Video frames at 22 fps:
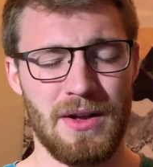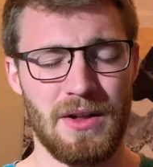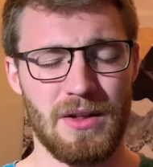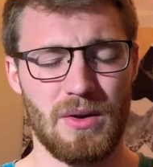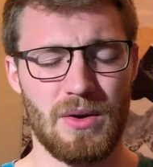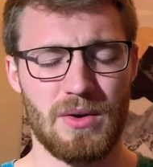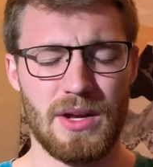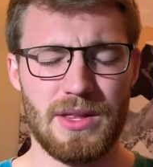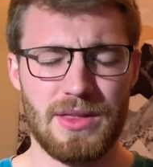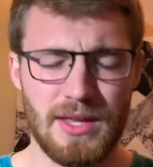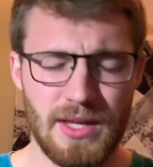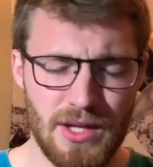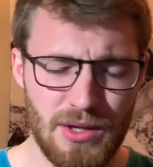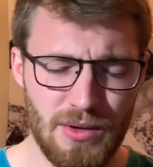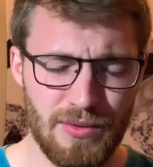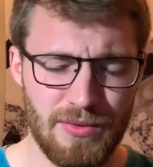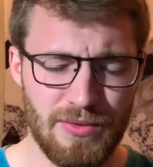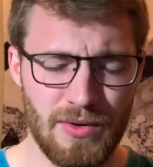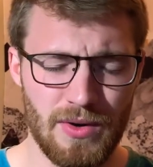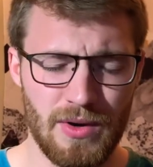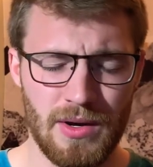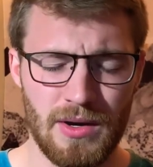Lord, I thank you
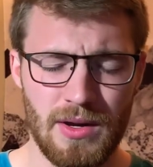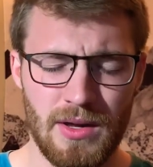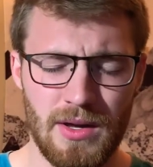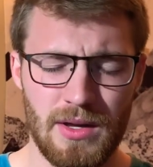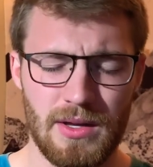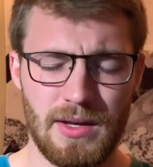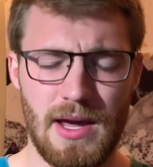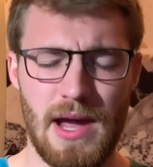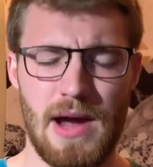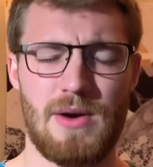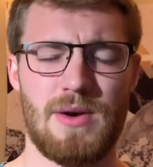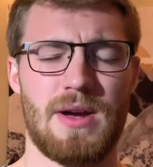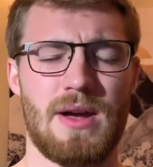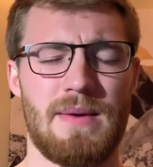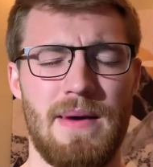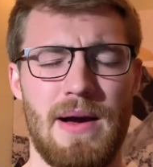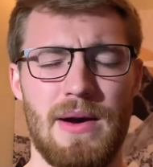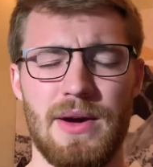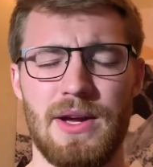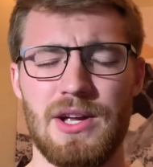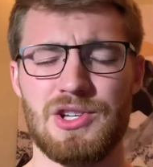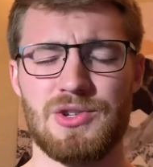for caring
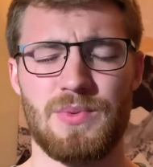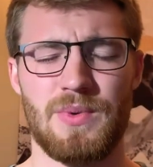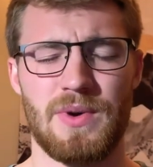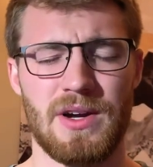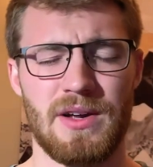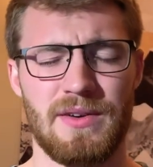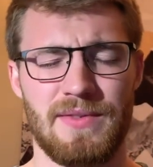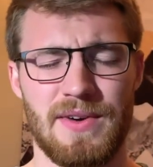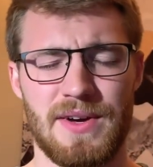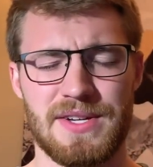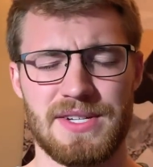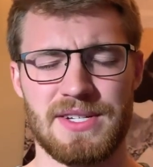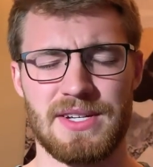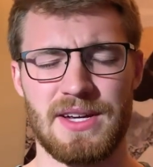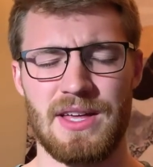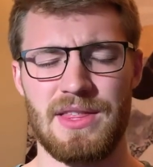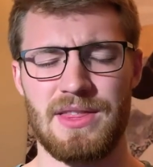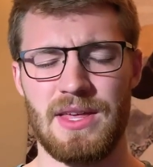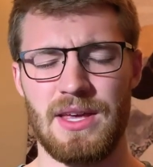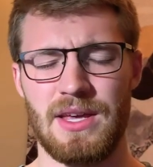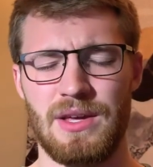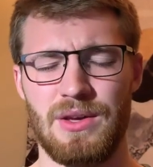about each one of us, and I
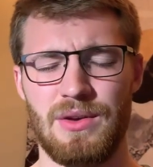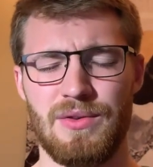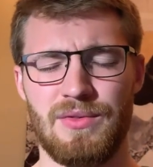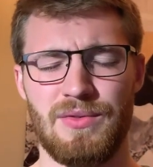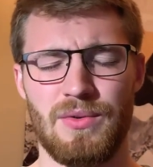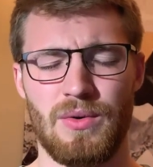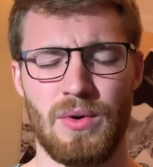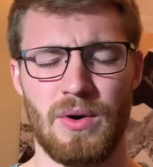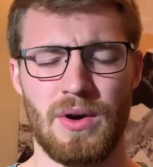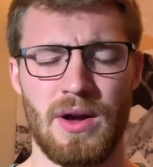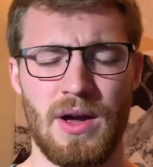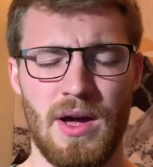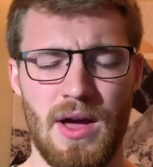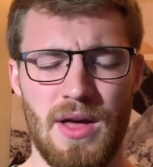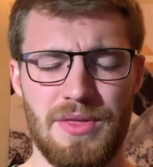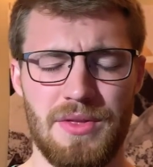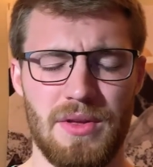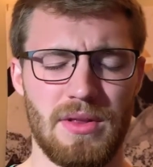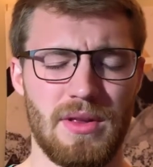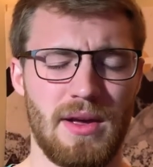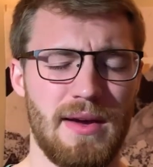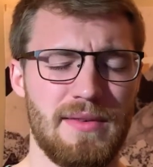thank you for
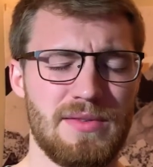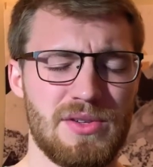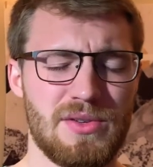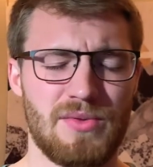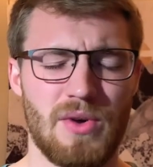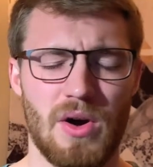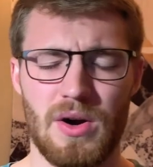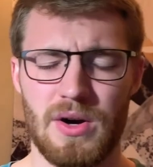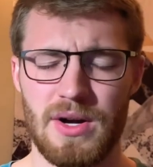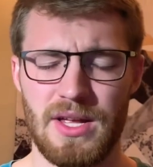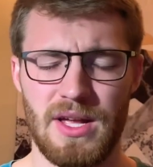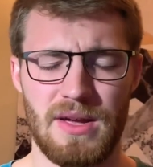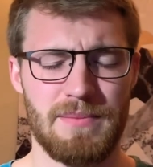the lives you've already